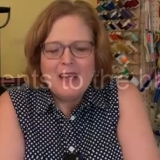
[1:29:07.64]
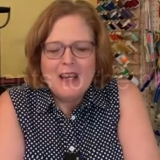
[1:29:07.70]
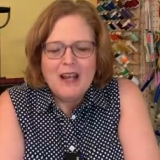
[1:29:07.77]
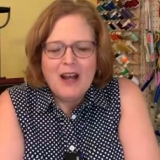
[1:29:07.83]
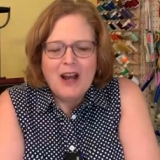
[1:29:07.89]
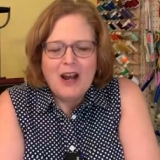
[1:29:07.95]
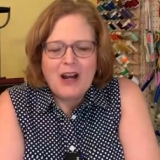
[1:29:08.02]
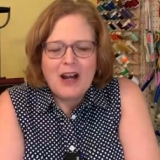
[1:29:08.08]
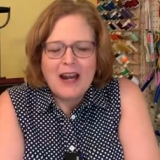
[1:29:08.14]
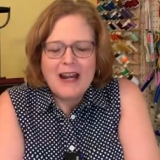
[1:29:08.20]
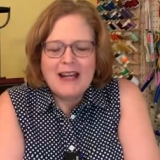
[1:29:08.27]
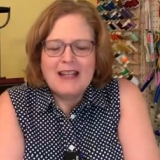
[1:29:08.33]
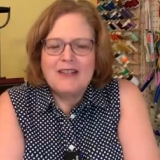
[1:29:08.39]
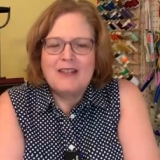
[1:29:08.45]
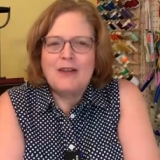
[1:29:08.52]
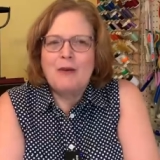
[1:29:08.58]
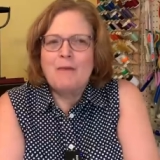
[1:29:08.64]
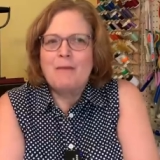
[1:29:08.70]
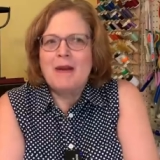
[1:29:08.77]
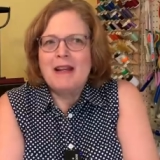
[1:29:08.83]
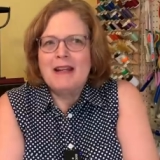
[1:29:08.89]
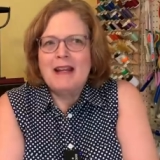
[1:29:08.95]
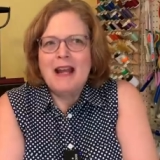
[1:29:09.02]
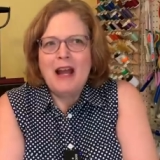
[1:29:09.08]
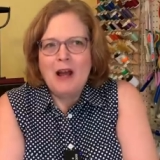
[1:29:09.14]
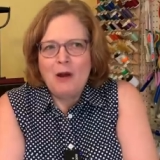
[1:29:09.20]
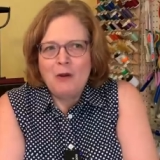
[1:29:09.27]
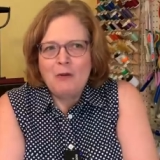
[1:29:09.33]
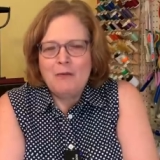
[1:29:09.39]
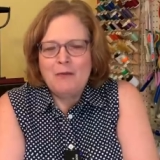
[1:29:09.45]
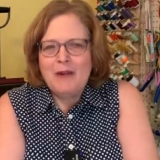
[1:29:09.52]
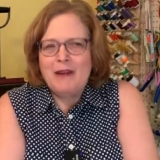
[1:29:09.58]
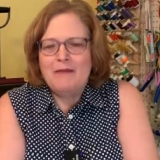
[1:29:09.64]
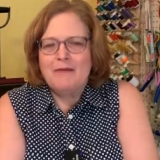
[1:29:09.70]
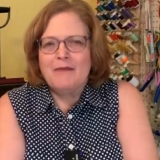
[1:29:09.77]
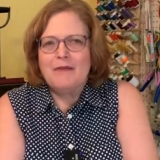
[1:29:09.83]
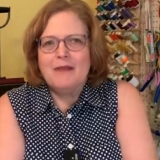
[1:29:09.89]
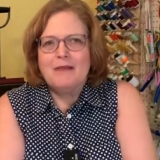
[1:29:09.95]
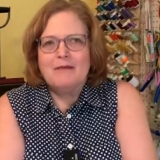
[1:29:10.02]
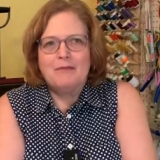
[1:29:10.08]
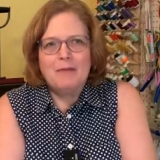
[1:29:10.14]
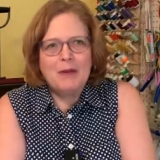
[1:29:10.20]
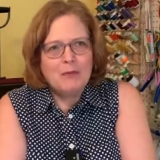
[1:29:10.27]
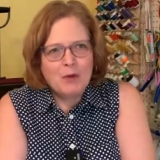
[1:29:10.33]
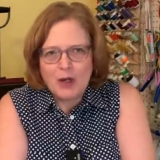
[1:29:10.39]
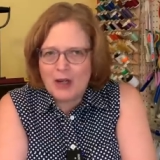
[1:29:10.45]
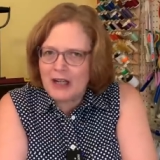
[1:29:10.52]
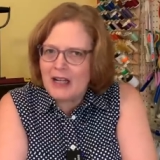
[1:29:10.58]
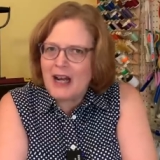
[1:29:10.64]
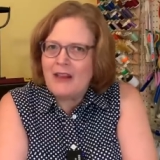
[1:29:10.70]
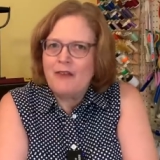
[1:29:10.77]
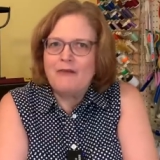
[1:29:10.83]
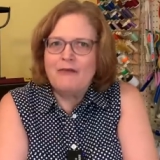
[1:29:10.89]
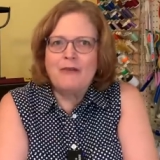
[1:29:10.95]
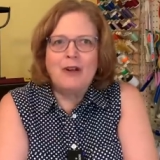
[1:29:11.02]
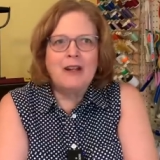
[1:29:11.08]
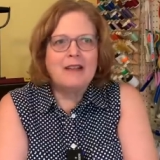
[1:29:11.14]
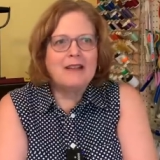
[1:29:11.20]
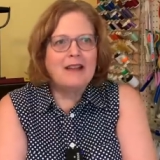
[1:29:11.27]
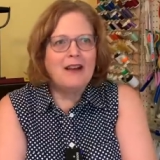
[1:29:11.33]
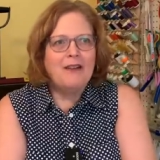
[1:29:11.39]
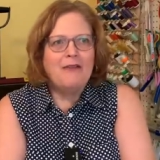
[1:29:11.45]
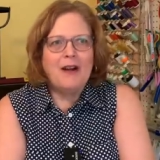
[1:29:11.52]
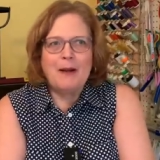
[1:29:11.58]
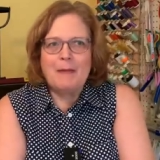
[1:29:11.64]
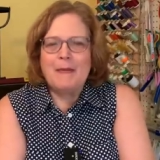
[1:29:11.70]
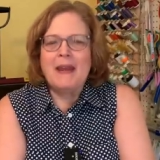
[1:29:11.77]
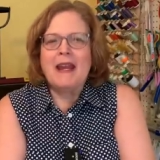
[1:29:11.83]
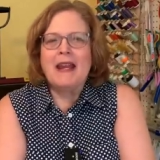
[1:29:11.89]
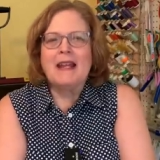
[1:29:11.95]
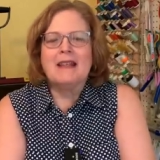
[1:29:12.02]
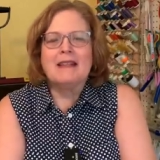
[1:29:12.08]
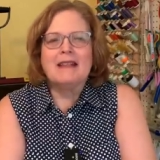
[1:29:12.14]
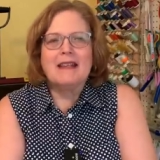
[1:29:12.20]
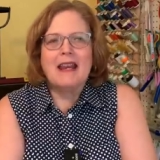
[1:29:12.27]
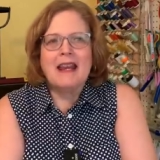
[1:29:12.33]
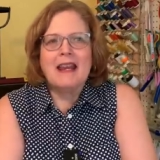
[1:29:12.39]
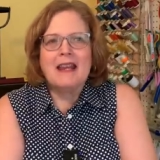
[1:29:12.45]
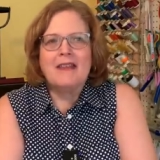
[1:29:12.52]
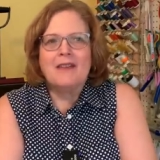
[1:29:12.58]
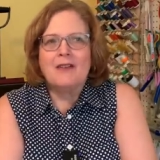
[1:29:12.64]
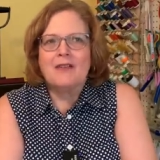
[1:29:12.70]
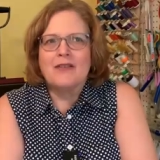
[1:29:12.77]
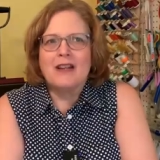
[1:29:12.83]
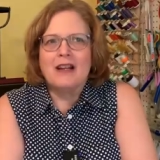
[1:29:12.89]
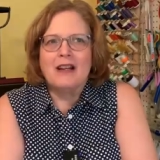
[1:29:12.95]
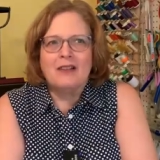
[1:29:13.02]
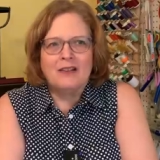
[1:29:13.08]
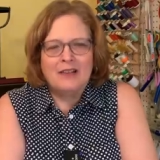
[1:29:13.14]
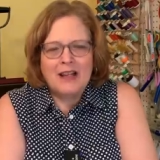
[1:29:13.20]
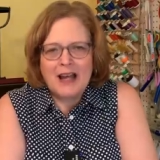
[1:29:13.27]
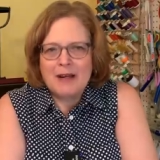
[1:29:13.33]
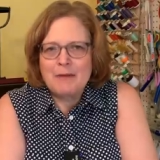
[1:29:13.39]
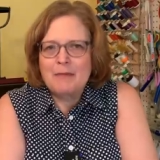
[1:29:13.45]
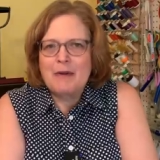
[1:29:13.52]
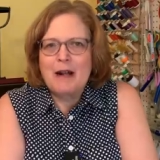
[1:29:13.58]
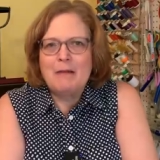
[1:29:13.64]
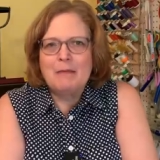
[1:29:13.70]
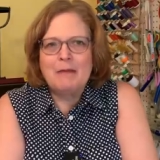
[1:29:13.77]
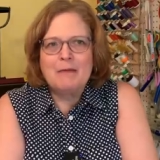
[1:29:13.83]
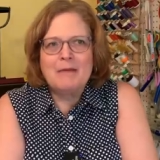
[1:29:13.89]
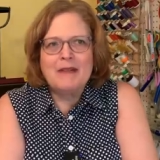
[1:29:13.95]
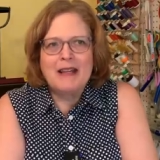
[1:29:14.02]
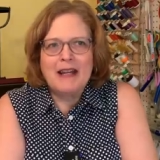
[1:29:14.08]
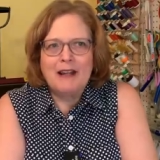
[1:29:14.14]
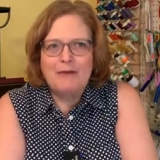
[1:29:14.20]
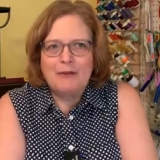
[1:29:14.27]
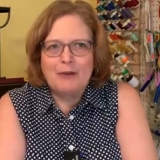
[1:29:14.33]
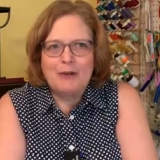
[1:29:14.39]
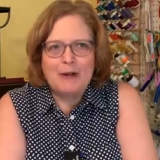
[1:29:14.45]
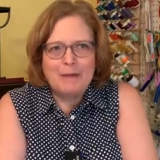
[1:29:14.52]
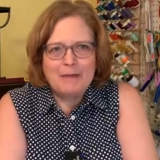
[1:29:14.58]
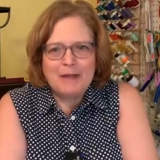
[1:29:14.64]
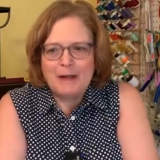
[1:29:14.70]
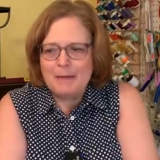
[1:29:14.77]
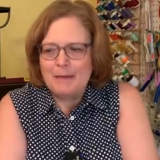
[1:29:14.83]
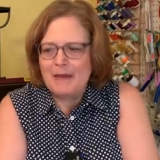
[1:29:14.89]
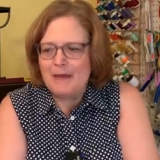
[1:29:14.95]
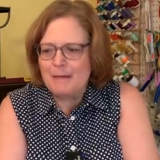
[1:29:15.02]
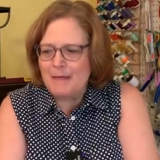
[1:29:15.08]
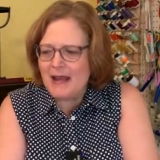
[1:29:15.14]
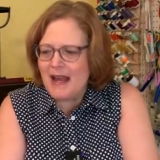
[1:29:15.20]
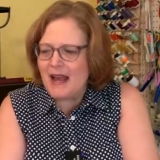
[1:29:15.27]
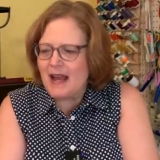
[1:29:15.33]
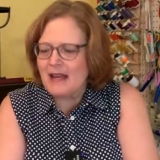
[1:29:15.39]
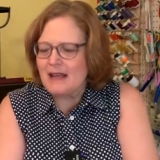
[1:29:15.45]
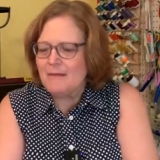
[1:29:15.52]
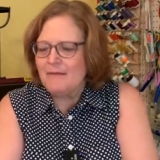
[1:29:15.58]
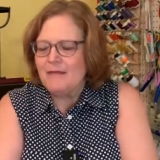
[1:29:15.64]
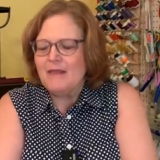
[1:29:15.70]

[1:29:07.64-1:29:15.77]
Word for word: All right, so by now we've been working on the front of our pants, and there's a lot of problems that have crept up in the back.